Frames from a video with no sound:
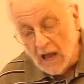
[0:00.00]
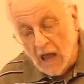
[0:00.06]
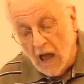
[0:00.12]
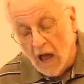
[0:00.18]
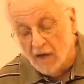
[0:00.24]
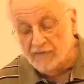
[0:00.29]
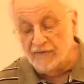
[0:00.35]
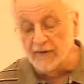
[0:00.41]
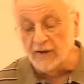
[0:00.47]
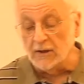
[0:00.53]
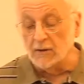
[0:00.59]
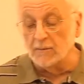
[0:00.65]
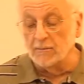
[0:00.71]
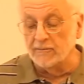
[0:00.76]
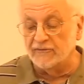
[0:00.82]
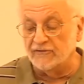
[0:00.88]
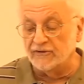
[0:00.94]
A
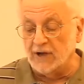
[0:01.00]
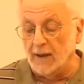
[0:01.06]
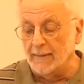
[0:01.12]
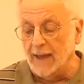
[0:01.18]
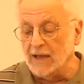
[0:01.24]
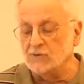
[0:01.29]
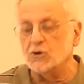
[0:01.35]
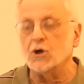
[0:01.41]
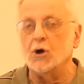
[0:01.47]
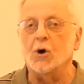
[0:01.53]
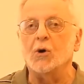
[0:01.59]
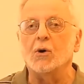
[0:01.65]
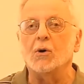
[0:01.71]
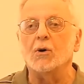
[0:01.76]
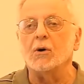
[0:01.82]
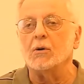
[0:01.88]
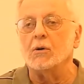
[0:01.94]
film
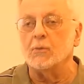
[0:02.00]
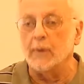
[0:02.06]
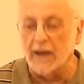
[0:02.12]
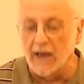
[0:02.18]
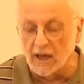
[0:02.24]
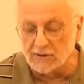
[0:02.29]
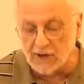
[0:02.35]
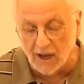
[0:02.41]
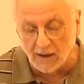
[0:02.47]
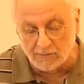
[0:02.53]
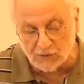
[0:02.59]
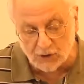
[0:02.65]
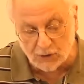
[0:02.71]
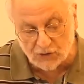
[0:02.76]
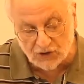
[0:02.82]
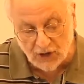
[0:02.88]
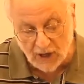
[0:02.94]
flamenco we had come
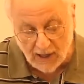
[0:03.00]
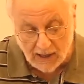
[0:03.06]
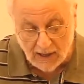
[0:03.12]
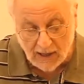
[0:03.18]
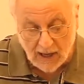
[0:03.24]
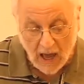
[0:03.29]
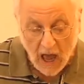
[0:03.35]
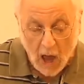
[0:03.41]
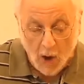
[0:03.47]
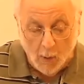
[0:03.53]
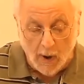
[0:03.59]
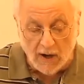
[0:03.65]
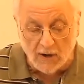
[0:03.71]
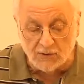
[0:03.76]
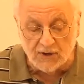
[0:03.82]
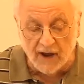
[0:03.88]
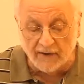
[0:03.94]
to see,
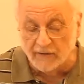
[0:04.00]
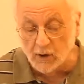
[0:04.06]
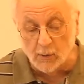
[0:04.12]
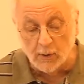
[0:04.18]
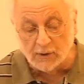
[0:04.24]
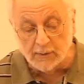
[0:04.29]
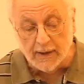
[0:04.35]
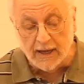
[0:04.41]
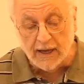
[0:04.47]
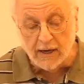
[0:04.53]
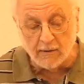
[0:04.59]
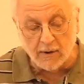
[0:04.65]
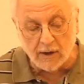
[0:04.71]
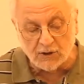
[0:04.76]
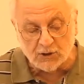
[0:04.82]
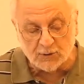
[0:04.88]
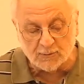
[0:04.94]
where never would we hear
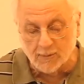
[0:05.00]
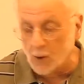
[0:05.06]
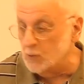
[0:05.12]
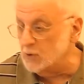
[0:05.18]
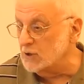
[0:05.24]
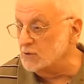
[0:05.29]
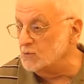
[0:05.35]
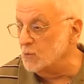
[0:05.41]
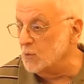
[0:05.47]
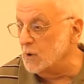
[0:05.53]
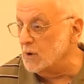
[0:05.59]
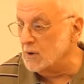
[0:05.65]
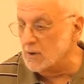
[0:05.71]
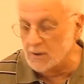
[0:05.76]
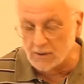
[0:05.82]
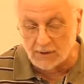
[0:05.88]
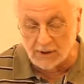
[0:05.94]
a spoken
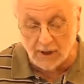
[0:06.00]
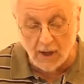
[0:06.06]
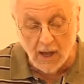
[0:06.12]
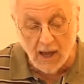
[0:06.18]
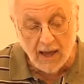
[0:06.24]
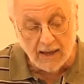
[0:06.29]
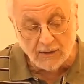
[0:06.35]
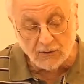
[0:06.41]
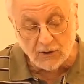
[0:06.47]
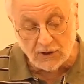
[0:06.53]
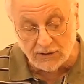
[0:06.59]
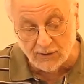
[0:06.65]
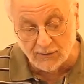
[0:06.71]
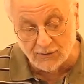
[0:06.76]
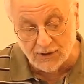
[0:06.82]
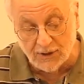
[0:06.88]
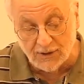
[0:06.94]
word
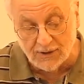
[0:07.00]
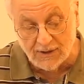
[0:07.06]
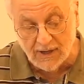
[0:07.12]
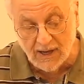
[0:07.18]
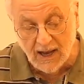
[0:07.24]
included.